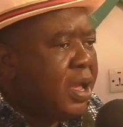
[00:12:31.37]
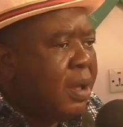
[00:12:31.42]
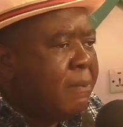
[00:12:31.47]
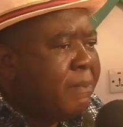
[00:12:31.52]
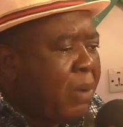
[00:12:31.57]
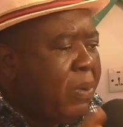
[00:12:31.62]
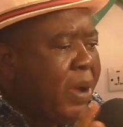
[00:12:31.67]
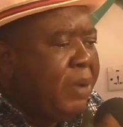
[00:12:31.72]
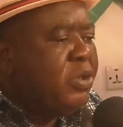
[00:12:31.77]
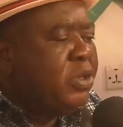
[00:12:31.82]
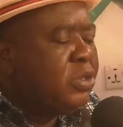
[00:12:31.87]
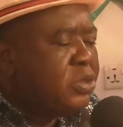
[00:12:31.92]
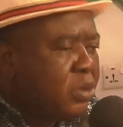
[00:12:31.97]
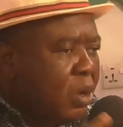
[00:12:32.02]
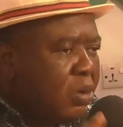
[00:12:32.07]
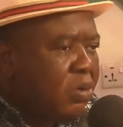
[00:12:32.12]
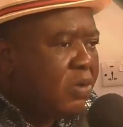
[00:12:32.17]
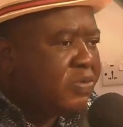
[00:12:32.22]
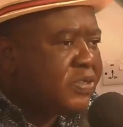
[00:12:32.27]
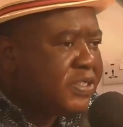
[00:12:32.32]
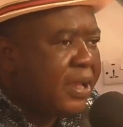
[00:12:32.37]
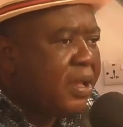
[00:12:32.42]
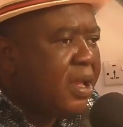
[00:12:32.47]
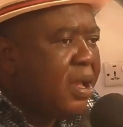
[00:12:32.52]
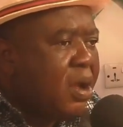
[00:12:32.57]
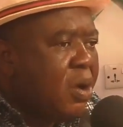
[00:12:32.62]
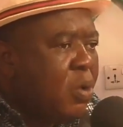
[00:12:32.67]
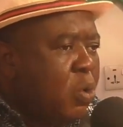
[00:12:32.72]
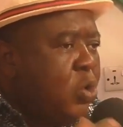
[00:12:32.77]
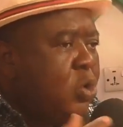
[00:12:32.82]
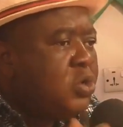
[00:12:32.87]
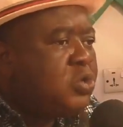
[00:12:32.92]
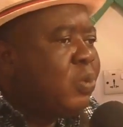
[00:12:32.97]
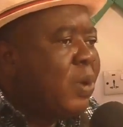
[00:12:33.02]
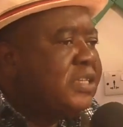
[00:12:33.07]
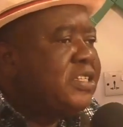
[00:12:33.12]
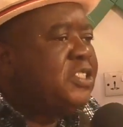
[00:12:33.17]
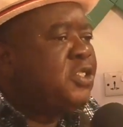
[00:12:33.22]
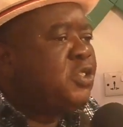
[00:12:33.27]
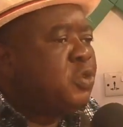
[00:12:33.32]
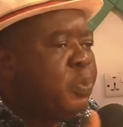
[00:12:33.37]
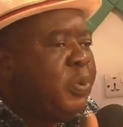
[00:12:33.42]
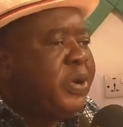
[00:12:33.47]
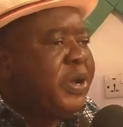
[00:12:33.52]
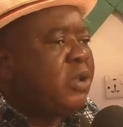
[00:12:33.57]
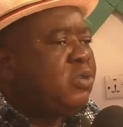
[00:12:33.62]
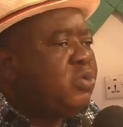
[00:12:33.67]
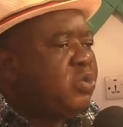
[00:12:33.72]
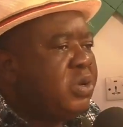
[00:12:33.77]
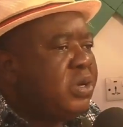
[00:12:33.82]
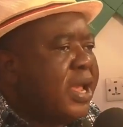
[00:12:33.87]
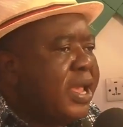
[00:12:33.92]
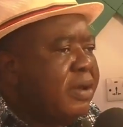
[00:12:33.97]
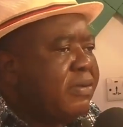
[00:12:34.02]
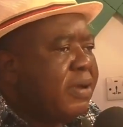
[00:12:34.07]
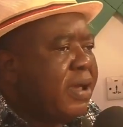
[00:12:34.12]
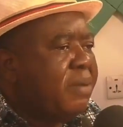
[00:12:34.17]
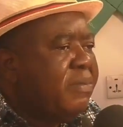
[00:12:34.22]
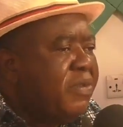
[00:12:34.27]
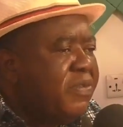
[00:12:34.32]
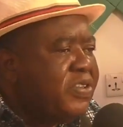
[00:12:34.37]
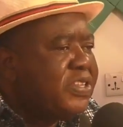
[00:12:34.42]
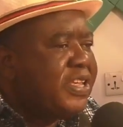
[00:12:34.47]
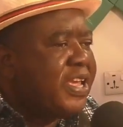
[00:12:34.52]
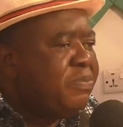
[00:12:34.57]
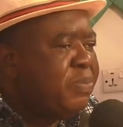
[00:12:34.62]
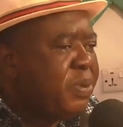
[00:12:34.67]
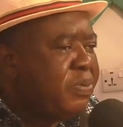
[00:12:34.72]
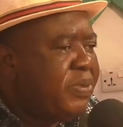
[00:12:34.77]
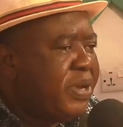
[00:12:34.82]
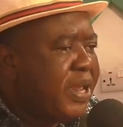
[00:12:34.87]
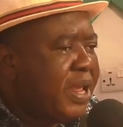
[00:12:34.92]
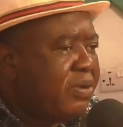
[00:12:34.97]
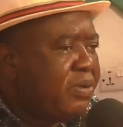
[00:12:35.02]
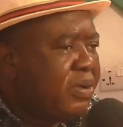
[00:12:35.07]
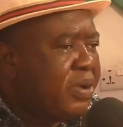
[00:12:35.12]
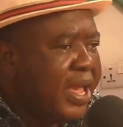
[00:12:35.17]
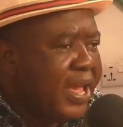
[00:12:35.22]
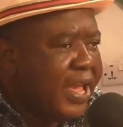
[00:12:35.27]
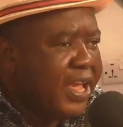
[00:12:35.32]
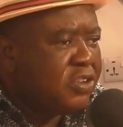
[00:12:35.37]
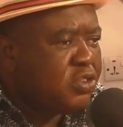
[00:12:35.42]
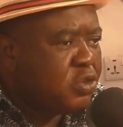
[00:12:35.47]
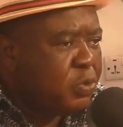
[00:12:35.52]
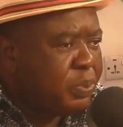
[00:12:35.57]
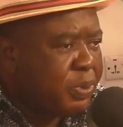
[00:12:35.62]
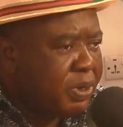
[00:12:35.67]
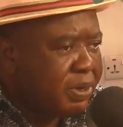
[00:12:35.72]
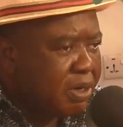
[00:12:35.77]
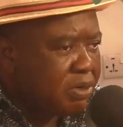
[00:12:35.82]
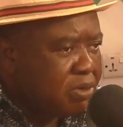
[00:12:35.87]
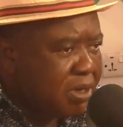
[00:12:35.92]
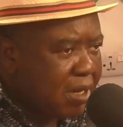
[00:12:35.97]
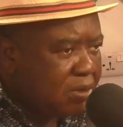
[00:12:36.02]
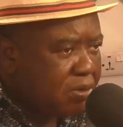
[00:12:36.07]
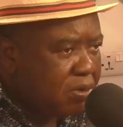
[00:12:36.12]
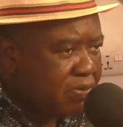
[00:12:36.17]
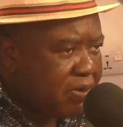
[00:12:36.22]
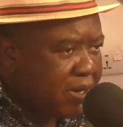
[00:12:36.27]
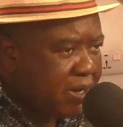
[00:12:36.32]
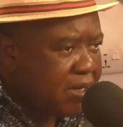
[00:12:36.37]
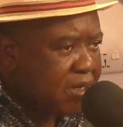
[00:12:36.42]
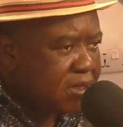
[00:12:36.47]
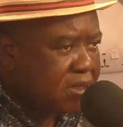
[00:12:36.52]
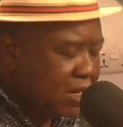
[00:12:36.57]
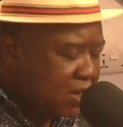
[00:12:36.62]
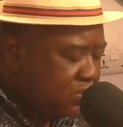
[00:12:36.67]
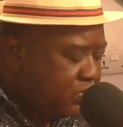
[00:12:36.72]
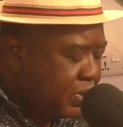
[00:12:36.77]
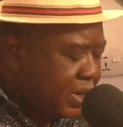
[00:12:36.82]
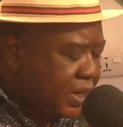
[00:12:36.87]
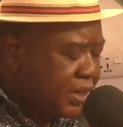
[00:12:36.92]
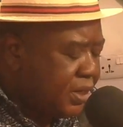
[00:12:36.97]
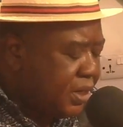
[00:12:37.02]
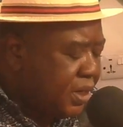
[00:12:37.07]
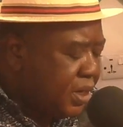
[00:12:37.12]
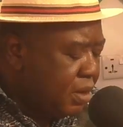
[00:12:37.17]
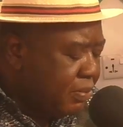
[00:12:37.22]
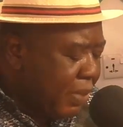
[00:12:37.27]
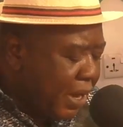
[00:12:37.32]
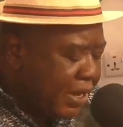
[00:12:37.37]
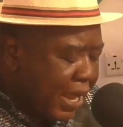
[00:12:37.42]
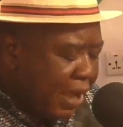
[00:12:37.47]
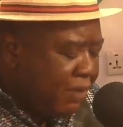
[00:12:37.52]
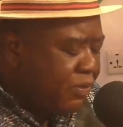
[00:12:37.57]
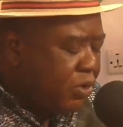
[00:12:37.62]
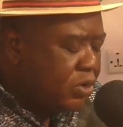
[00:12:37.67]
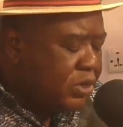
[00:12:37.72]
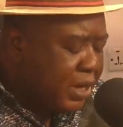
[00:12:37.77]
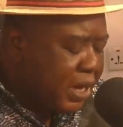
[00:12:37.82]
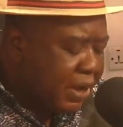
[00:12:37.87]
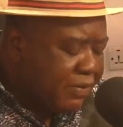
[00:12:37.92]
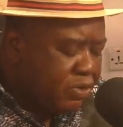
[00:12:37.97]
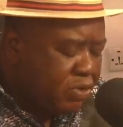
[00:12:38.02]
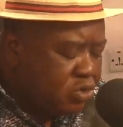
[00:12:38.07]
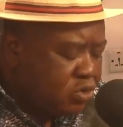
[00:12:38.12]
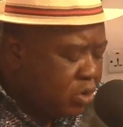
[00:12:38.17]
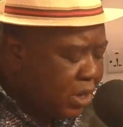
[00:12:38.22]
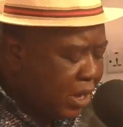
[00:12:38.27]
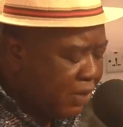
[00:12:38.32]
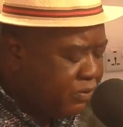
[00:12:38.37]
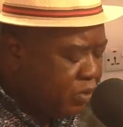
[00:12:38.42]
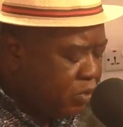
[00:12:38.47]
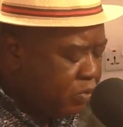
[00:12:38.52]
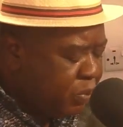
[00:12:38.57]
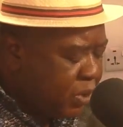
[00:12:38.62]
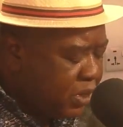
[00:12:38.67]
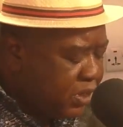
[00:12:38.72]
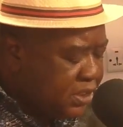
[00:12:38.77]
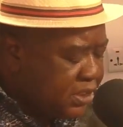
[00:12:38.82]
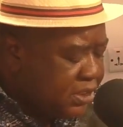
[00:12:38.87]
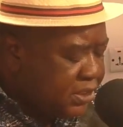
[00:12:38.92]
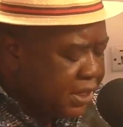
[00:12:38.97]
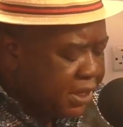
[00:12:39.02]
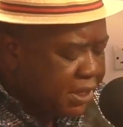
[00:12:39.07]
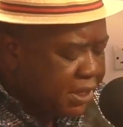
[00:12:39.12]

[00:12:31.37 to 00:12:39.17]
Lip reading: But when we talk of, say, whose ones is superior to, you know, if it's the NPP, you know, is superior to that NPP, of the NDC. That's right. But they have also have good policies there.